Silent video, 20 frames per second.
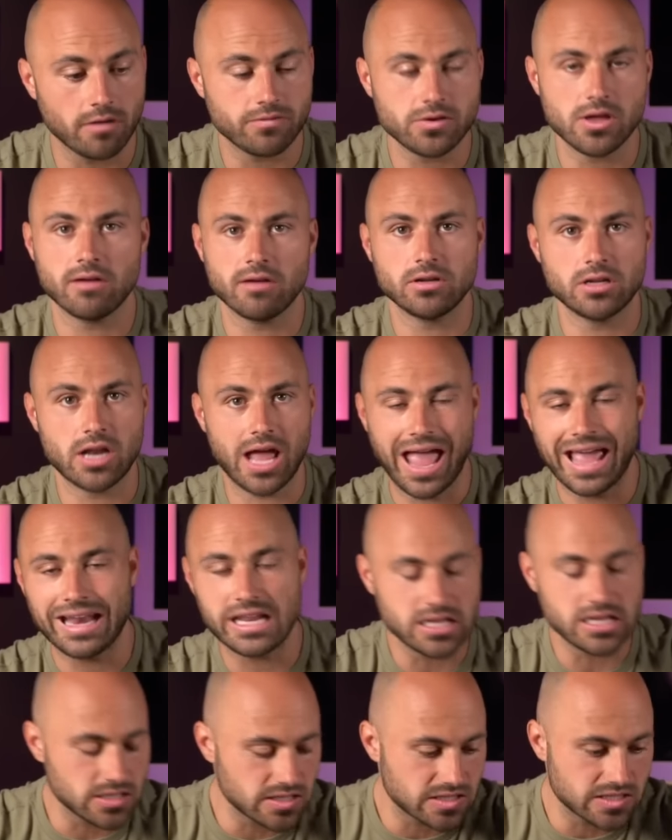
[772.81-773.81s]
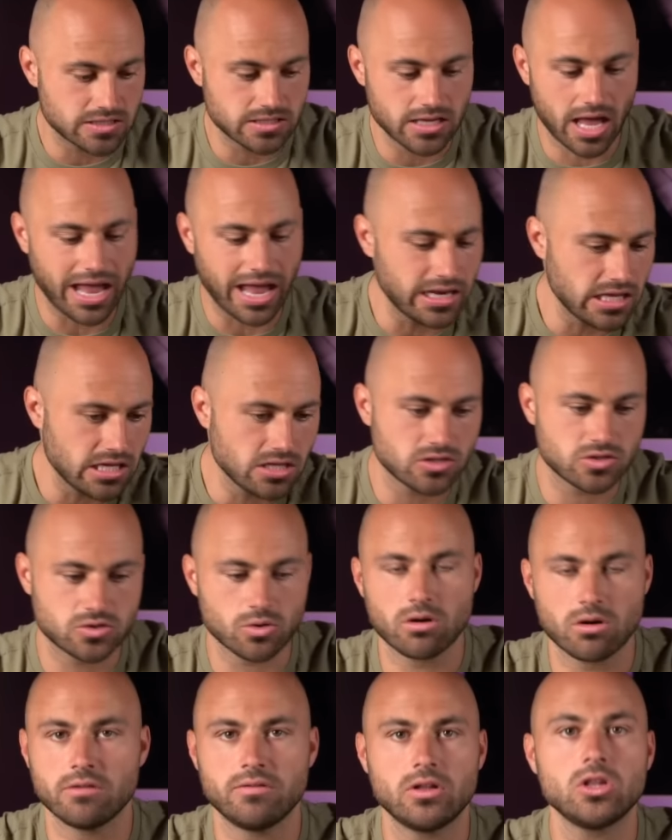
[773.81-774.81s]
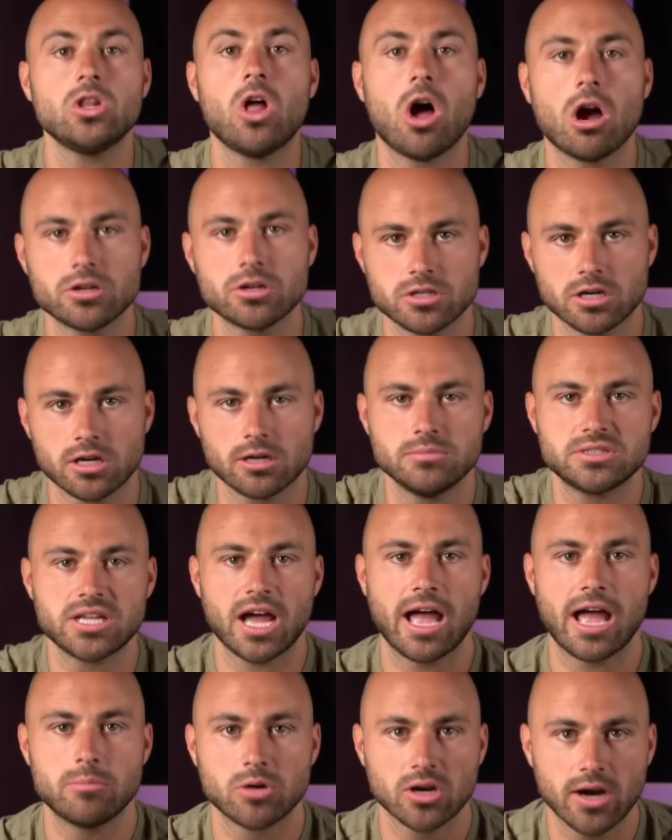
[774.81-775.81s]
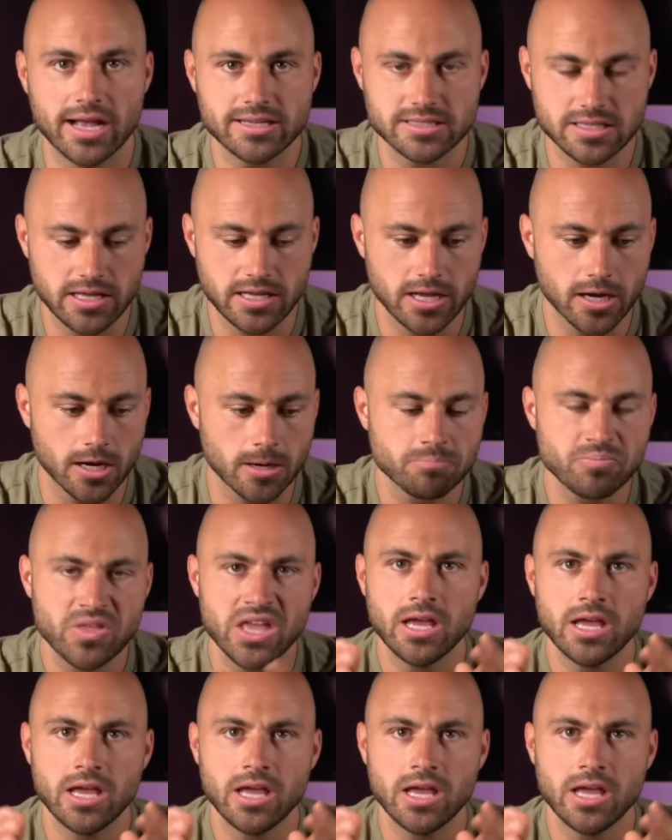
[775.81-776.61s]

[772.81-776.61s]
if you have any sort of a long-term time horizon here,